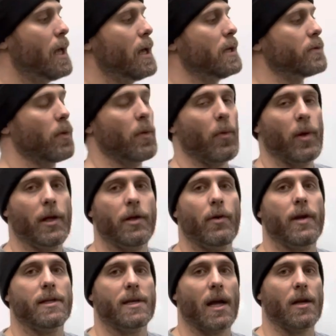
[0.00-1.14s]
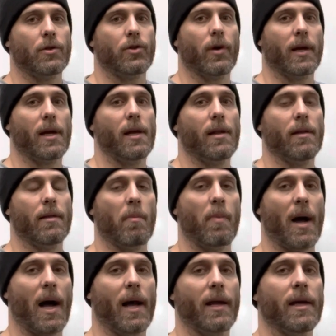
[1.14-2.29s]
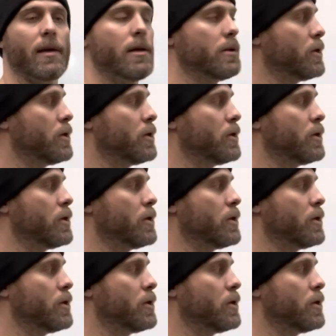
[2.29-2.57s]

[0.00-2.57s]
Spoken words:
is what we're really doing is kind of tricking the body